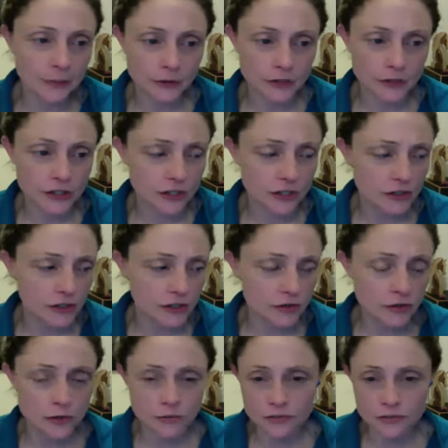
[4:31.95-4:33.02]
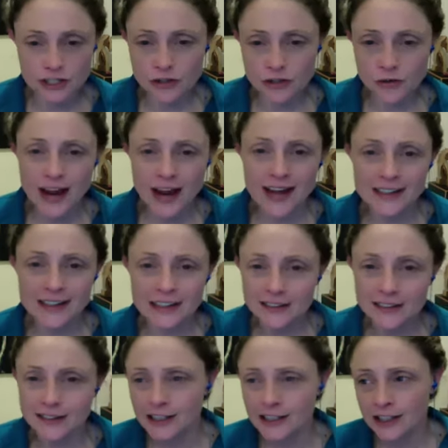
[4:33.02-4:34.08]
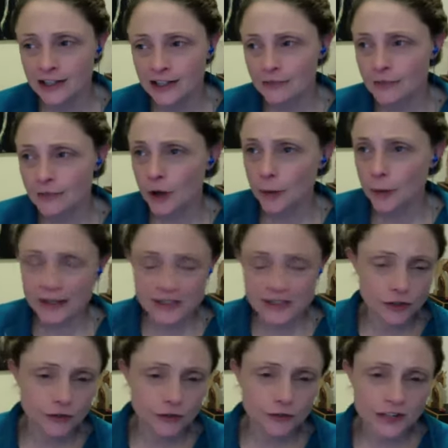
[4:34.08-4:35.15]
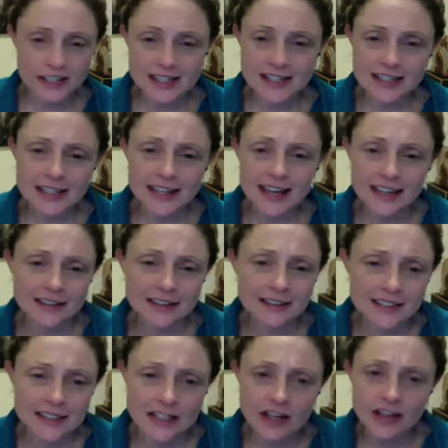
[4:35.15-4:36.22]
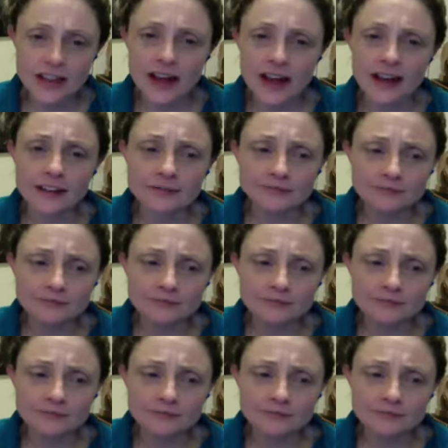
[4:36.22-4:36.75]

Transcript: want to sort of retrain and go back to university again and things like that